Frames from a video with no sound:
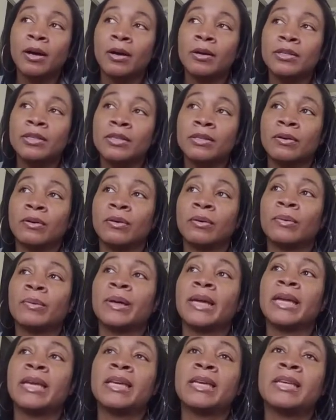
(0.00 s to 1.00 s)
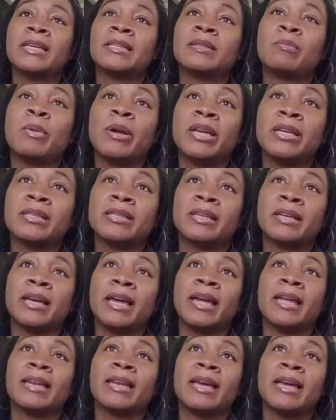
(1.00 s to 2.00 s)
So he's basic,
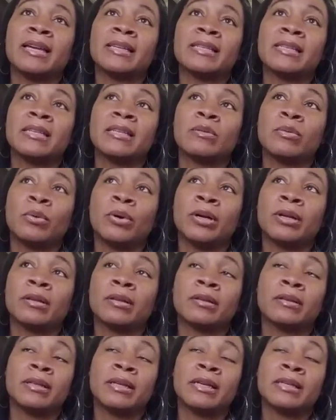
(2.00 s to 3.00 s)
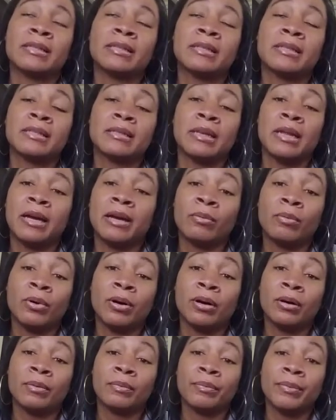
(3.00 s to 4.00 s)
and Nancy's like,
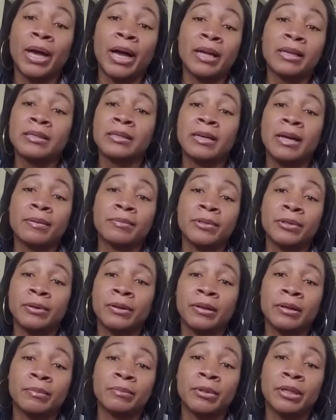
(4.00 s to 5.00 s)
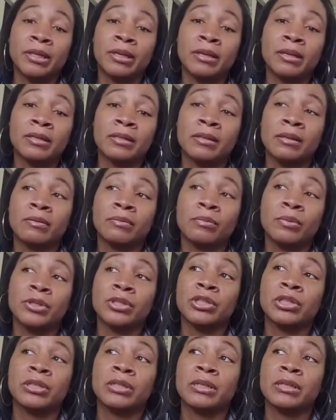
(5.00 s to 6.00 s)
well, I snapped on her because of what
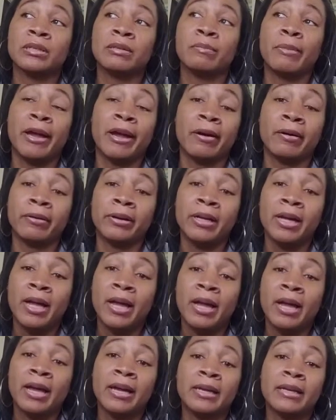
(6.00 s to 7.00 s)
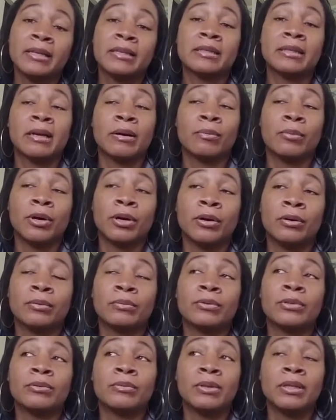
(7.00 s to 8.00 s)
she did to Barry. And he's like, well,
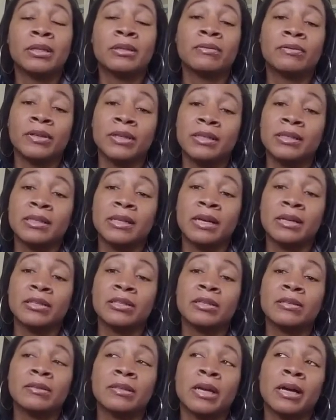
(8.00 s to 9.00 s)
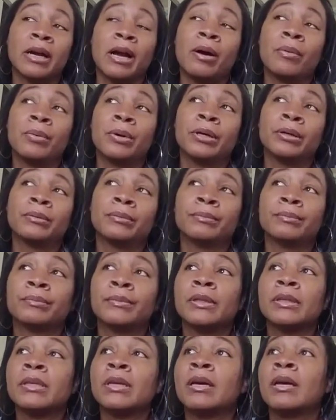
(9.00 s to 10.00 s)
you need to fix that. She's like, I will.
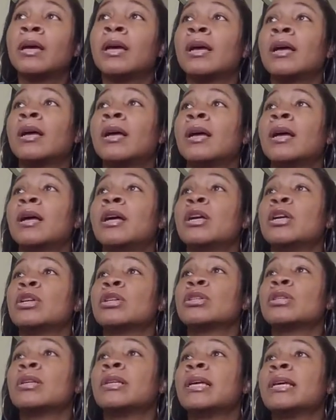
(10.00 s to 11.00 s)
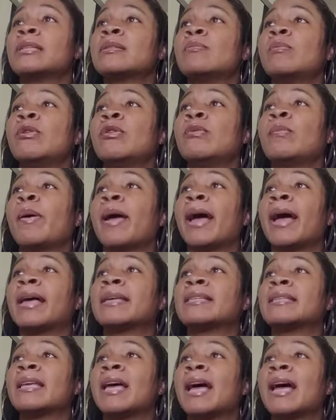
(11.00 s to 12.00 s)
So let's move
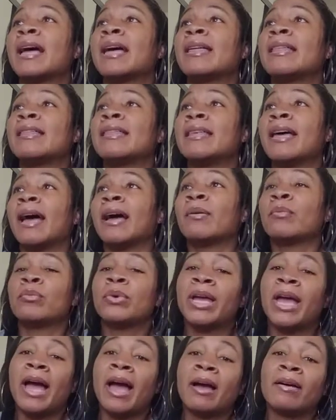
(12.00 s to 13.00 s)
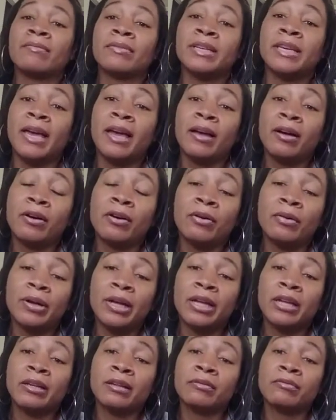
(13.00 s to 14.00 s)
past that. We have Gail
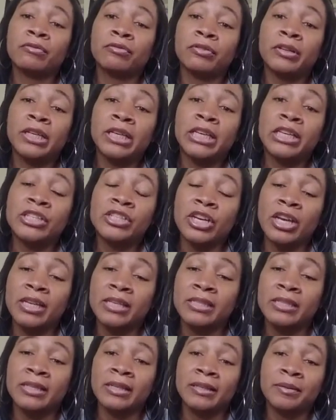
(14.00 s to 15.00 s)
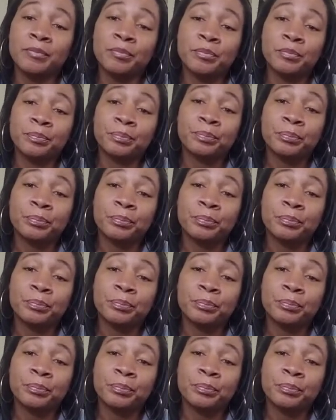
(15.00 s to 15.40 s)
and Freaky Jason.